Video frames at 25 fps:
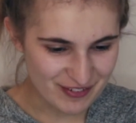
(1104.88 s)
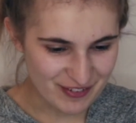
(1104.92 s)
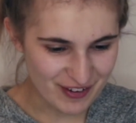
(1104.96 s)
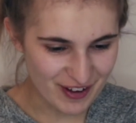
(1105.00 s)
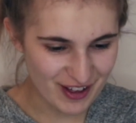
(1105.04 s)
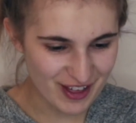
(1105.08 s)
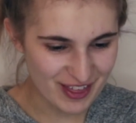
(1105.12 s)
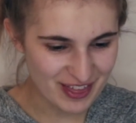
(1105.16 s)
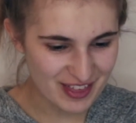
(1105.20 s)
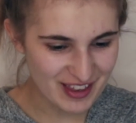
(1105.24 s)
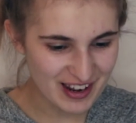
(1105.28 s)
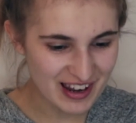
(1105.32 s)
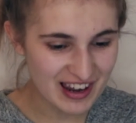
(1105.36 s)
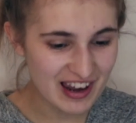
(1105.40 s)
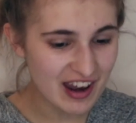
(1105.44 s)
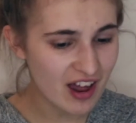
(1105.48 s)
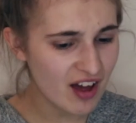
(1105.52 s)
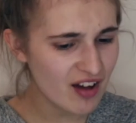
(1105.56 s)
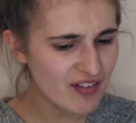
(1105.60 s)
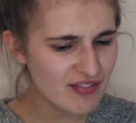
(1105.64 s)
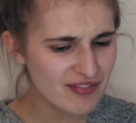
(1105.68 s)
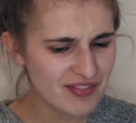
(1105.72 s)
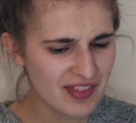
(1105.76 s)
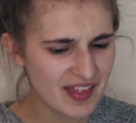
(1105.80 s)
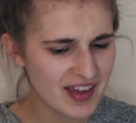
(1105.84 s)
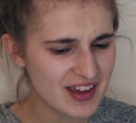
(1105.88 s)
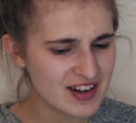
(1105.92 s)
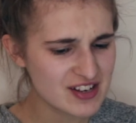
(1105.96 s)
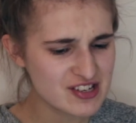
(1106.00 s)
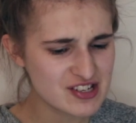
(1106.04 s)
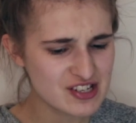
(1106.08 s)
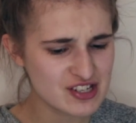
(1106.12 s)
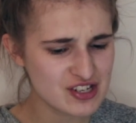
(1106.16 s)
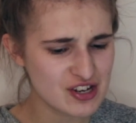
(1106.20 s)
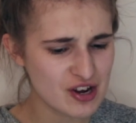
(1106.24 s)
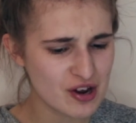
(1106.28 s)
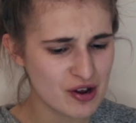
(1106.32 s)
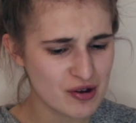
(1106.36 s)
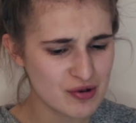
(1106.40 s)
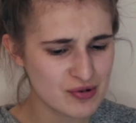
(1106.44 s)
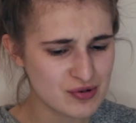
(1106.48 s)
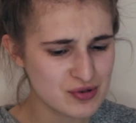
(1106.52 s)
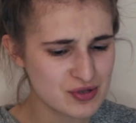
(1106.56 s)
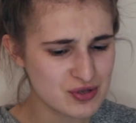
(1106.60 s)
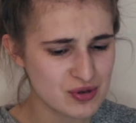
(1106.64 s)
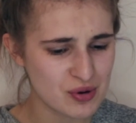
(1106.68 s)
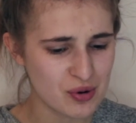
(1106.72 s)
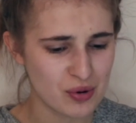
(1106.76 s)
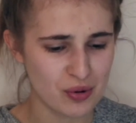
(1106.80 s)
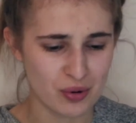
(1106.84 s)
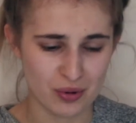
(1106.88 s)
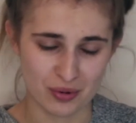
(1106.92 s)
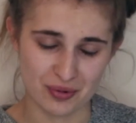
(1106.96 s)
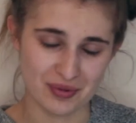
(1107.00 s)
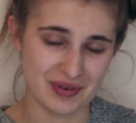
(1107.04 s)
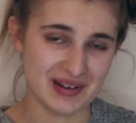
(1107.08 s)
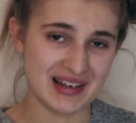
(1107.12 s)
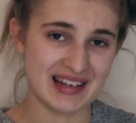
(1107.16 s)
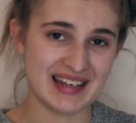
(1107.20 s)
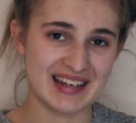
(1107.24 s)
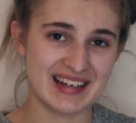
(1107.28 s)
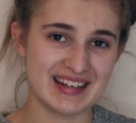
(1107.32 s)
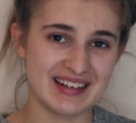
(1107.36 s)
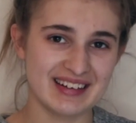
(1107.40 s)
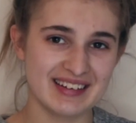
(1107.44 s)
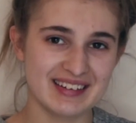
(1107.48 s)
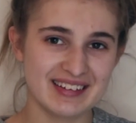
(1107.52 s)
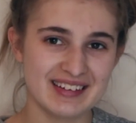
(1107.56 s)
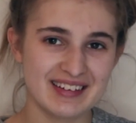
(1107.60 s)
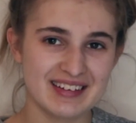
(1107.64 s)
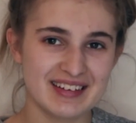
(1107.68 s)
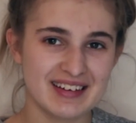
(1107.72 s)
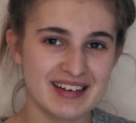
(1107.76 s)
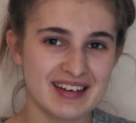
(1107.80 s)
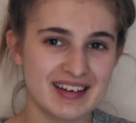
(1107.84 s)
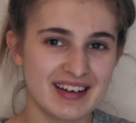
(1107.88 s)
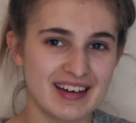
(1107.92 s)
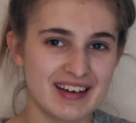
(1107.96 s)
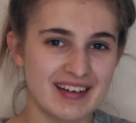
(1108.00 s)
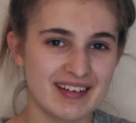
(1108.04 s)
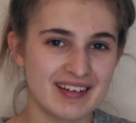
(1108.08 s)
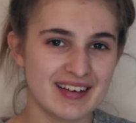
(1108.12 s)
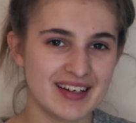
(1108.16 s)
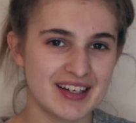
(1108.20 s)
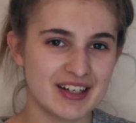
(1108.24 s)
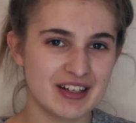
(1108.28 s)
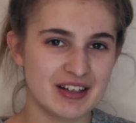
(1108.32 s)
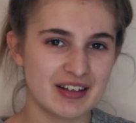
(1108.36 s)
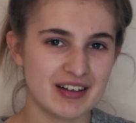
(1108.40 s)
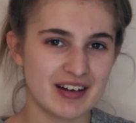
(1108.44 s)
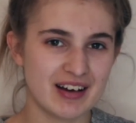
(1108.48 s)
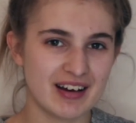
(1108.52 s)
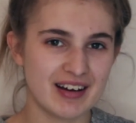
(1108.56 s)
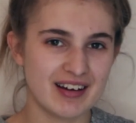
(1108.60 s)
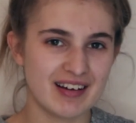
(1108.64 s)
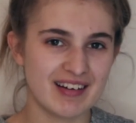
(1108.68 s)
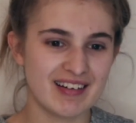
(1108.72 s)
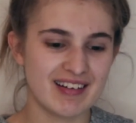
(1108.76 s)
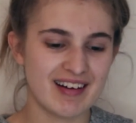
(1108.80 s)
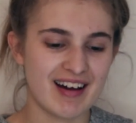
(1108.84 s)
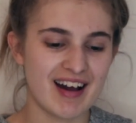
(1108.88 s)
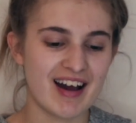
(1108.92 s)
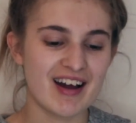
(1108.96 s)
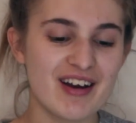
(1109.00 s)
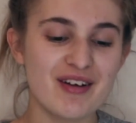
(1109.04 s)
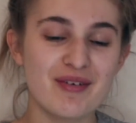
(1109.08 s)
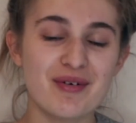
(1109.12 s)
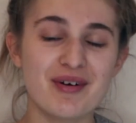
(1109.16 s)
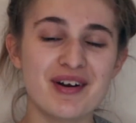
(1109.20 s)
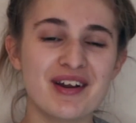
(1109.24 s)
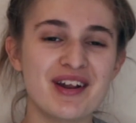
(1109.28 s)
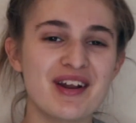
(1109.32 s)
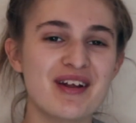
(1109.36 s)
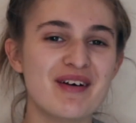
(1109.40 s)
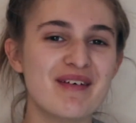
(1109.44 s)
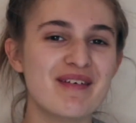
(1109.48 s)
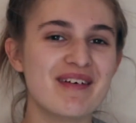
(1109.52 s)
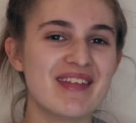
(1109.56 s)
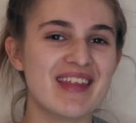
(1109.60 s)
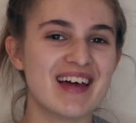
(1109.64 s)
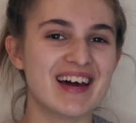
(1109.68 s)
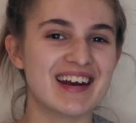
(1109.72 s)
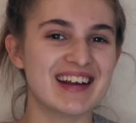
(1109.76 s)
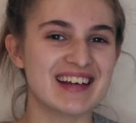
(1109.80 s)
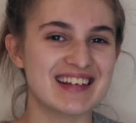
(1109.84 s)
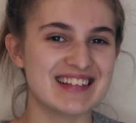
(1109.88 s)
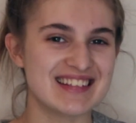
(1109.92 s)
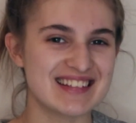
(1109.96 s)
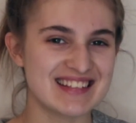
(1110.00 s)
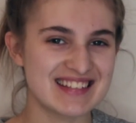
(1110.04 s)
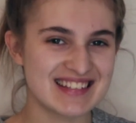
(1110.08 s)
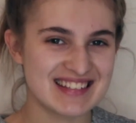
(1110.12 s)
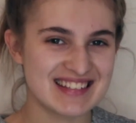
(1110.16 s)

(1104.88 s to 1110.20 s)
for the love they chose orally. I don't want to know what that is.